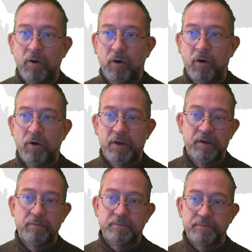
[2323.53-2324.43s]

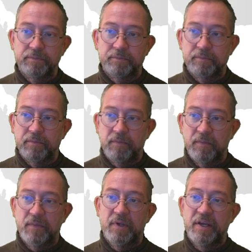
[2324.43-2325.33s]
order
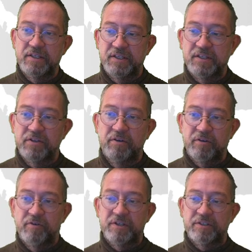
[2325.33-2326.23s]
is this
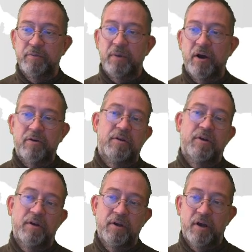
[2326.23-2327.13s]
question about
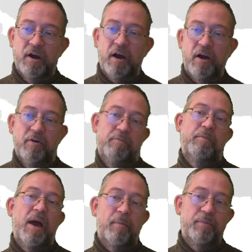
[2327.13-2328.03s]
our oh,
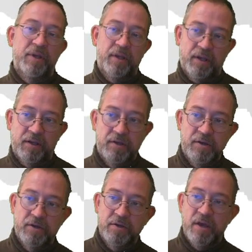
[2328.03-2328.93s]
map being
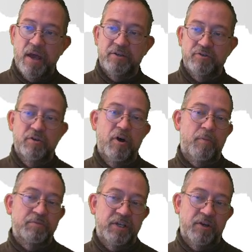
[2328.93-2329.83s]
a
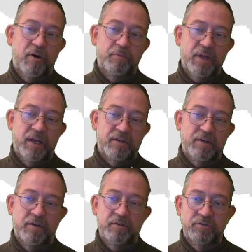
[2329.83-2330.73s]
synoptic object.
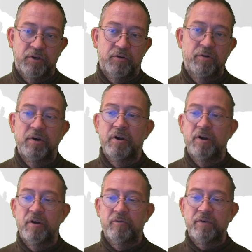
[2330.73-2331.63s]
So
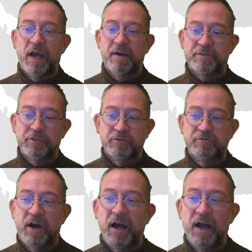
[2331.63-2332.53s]
we have to
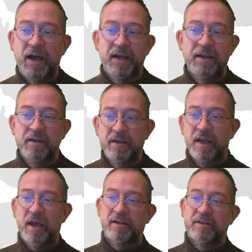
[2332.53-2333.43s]
try
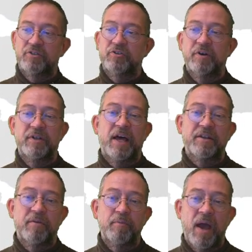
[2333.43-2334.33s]
and ensure
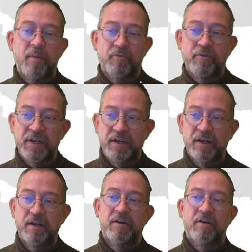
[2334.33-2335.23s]
that the map
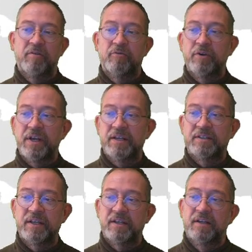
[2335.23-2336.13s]
reader reads
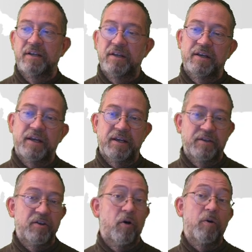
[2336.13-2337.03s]
it
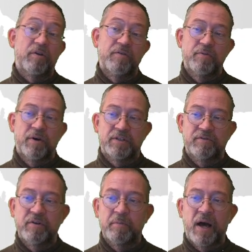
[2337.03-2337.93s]
in the order we want it.
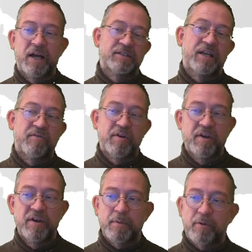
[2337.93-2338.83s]
We might say
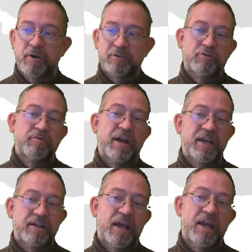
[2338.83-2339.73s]
we're going to
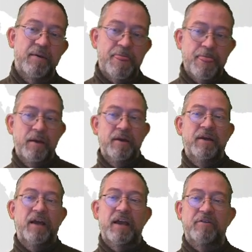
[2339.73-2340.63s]
create a,
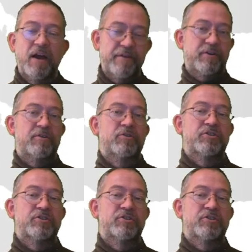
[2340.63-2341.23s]
a graphical